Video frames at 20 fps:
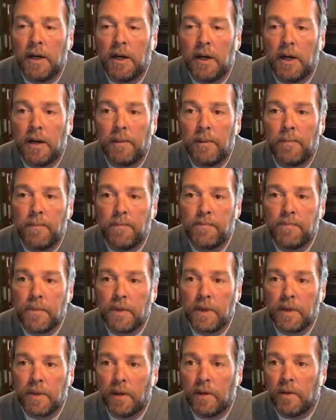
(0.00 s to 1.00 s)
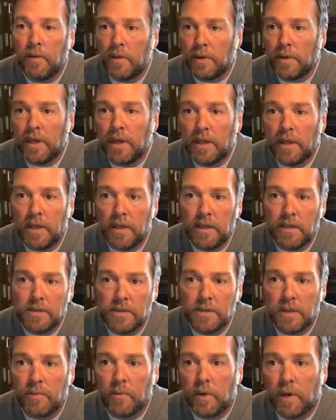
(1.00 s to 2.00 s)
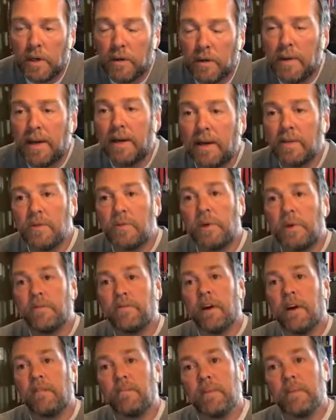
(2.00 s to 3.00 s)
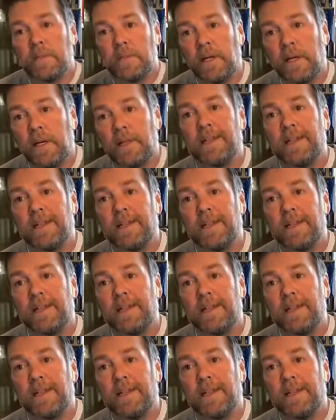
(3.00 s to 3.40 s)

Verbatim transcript: Um, you know, looking at somewhere around 25%.